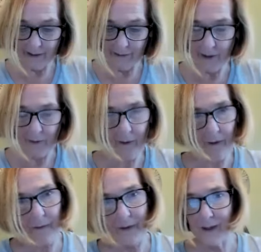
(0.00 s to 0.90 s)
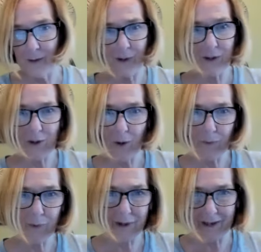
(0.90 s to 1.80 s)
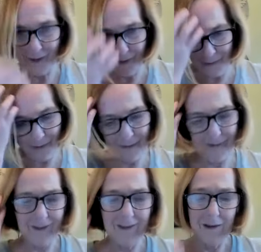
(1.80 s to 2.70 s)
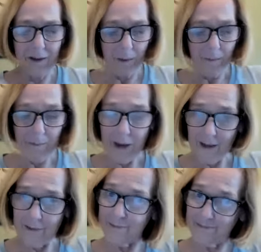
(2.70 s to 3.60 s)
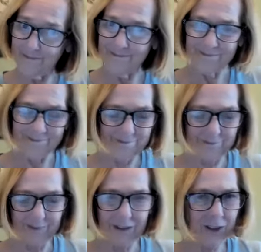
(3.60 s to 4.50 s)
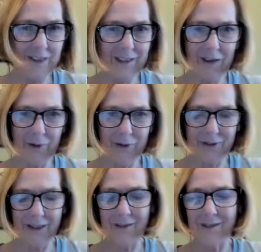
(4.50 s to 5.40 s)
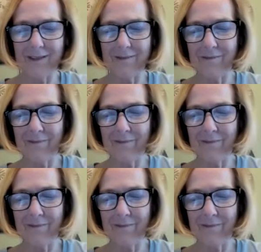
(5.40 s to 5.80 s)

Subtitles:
I thought, oh, these would be so pretty on her. But she doesn't have pierced ears.